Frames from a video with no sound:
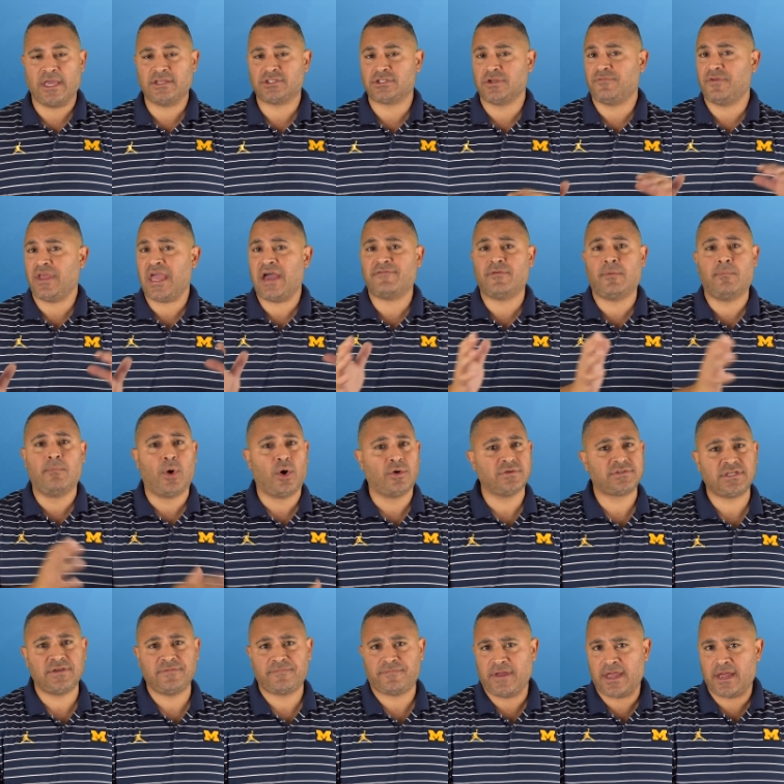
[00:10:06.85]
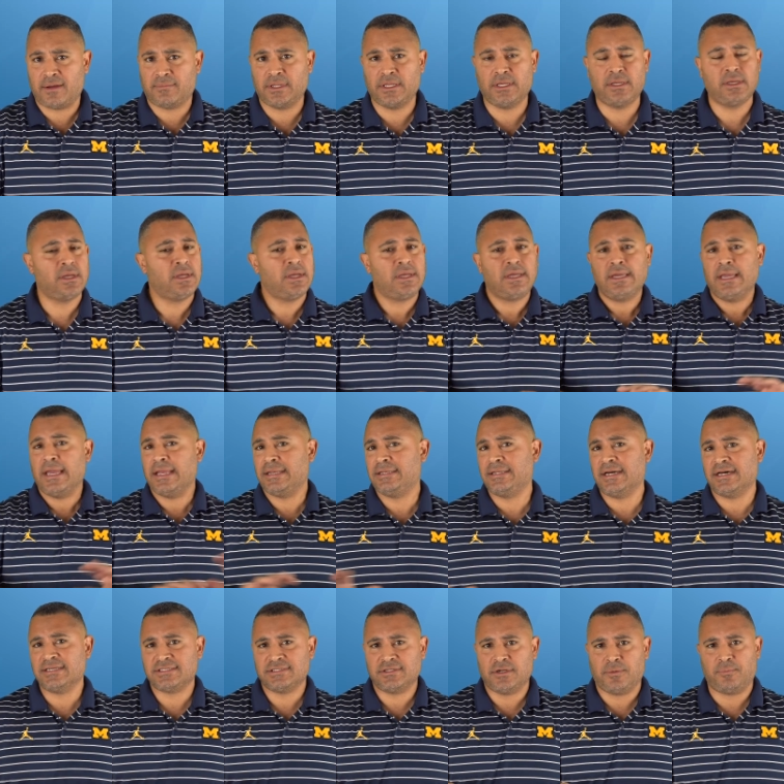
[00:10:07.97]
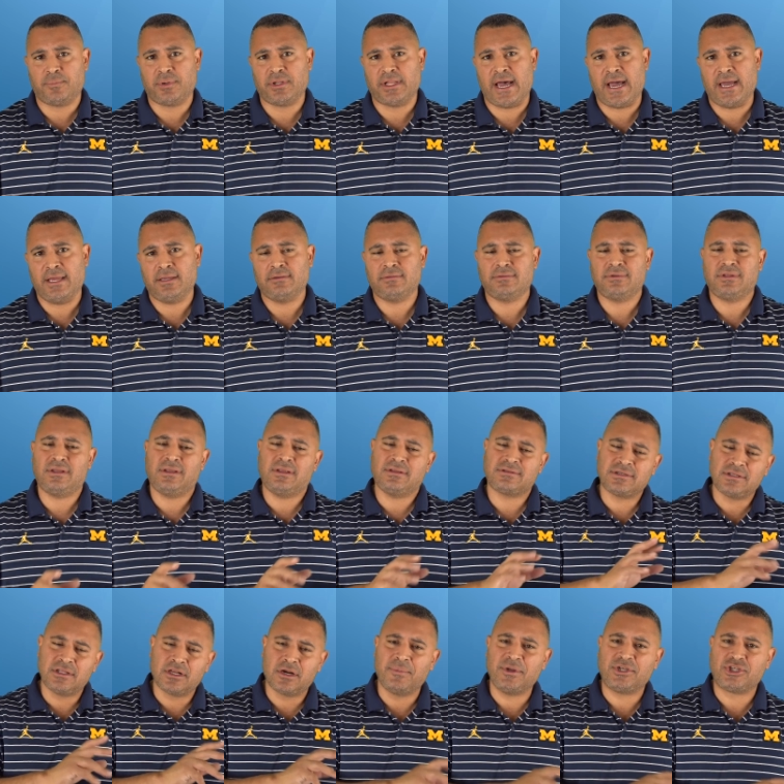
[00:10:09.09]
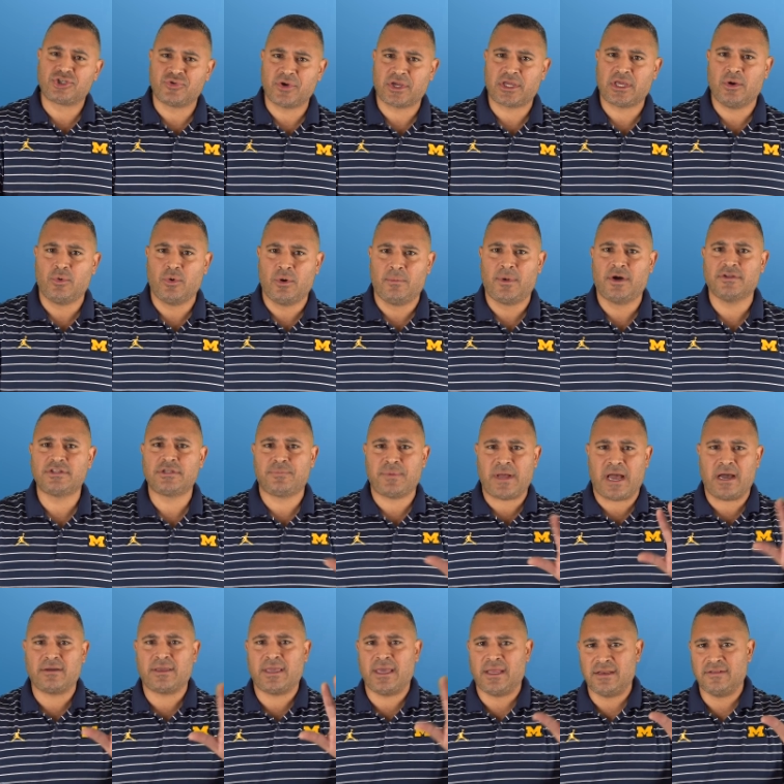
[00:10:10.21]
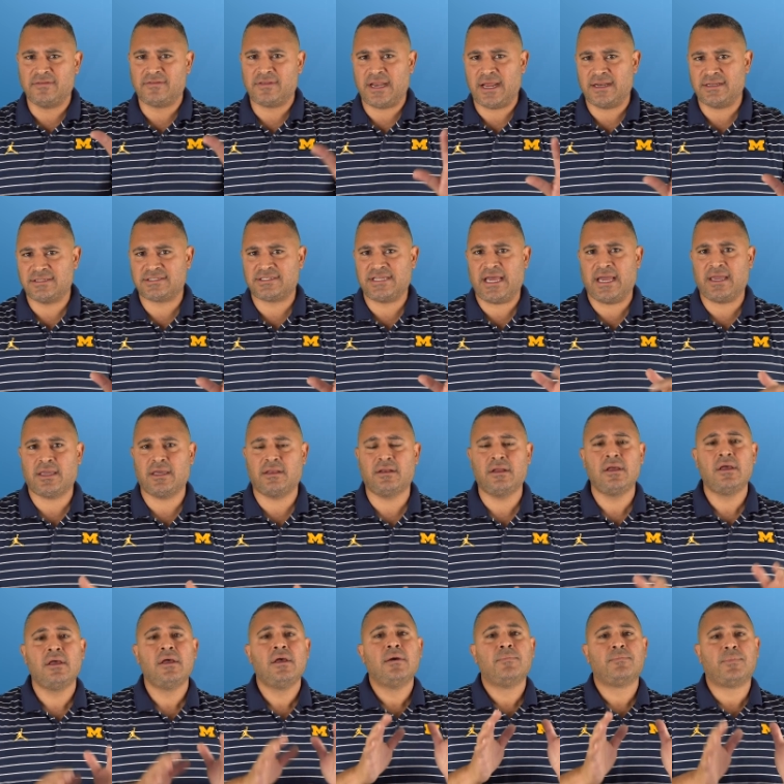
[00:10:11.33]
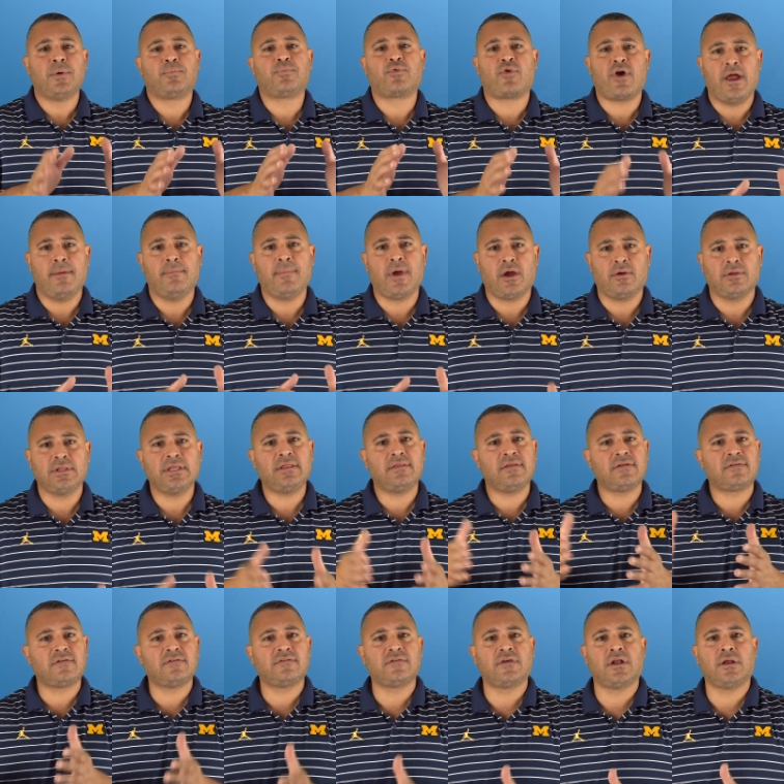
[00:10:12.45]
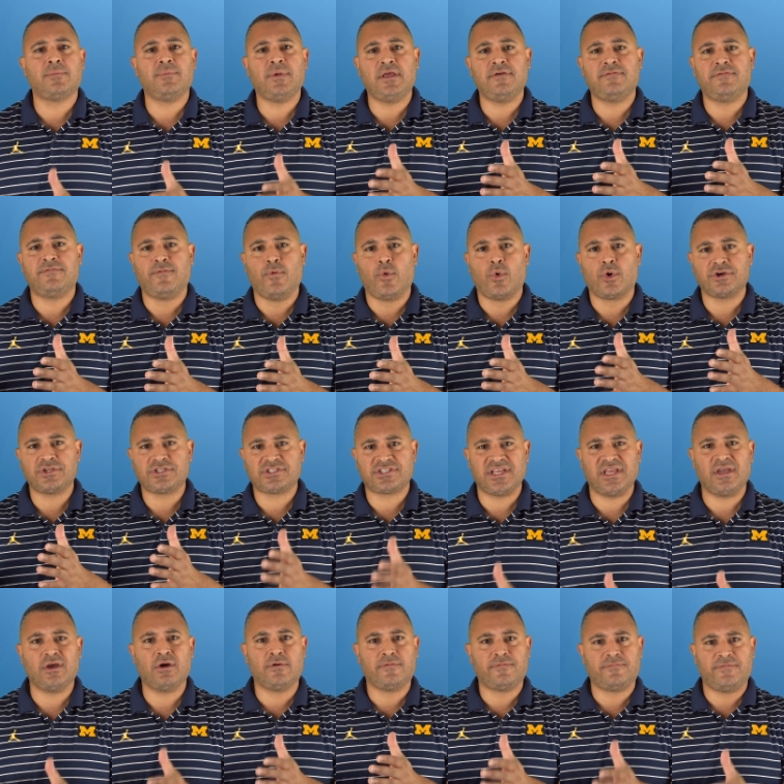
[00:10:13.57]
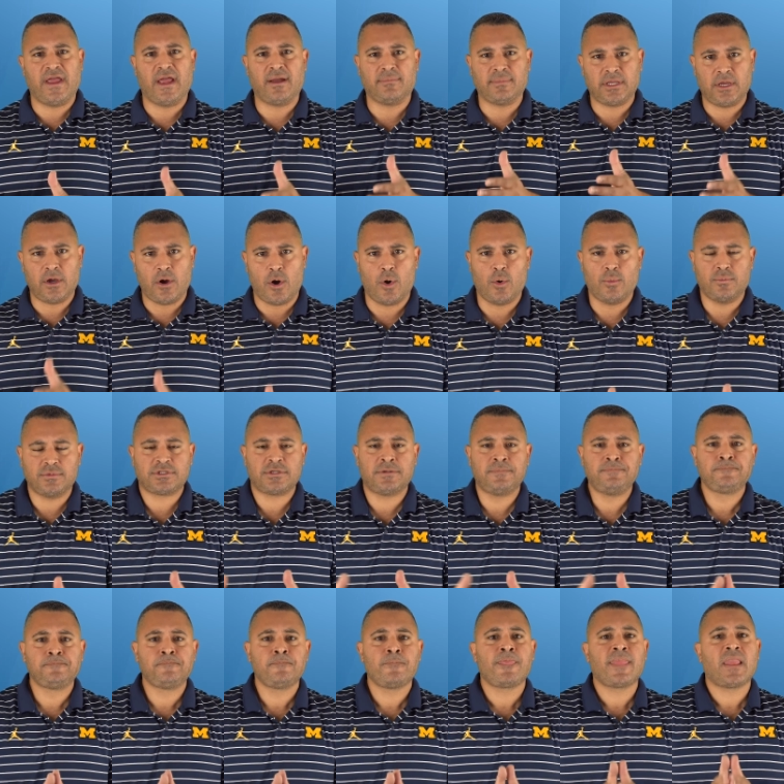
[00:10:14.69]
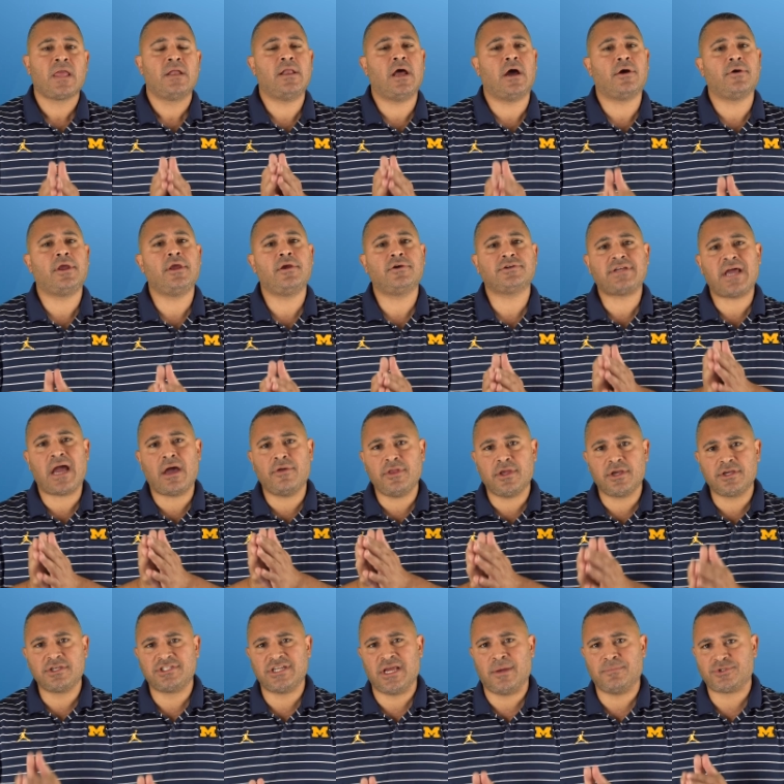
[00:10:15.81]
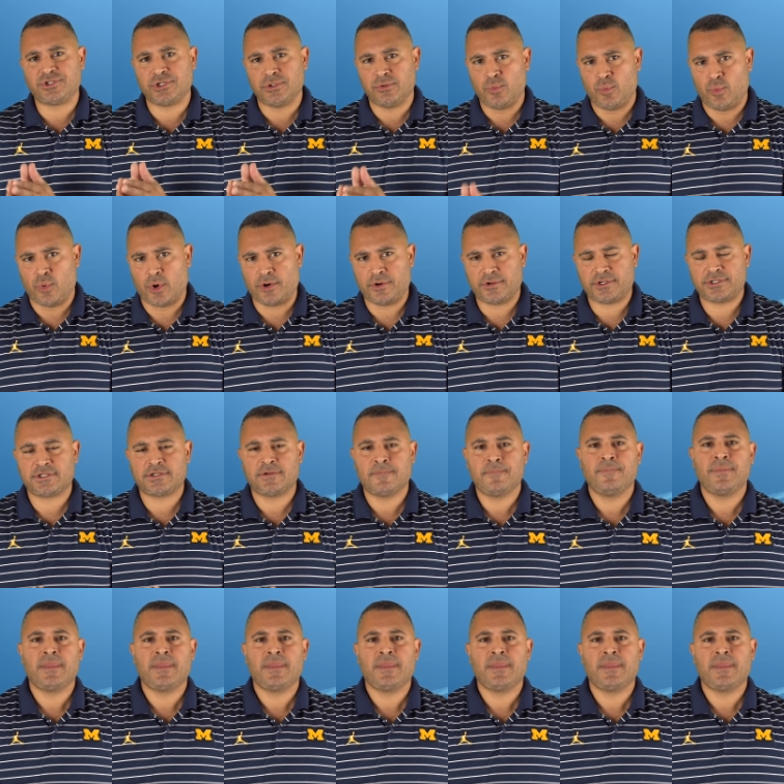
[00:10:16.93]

So if you have a multifamily, it doesn't apply. It's a little bit tricky with multiple, I'll get into that in a second, but primarily this is gonna be for single family homes. Now, here's how the exemption works.